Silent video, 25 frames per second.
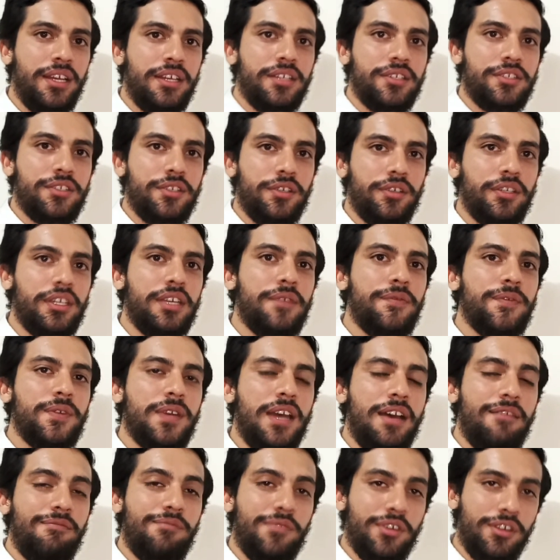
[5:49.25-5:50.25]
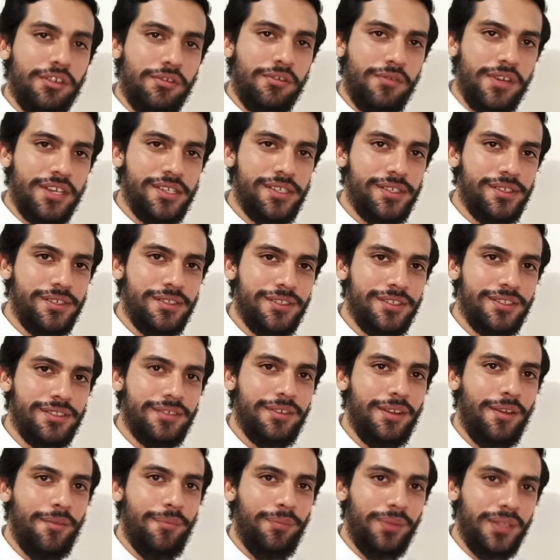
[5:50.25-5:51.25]
So if you have more
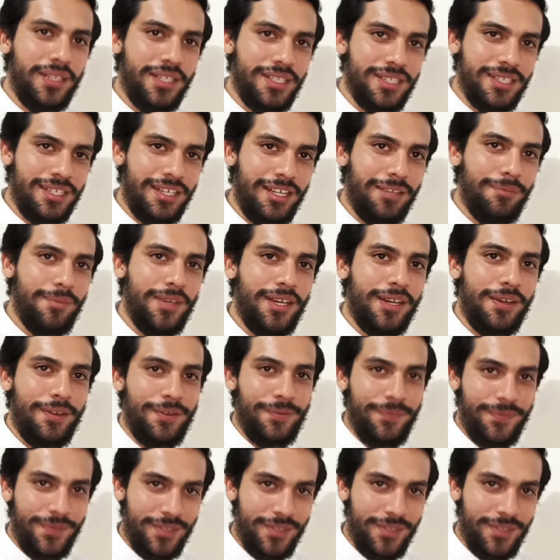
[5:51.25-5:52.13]
questions, please let me know.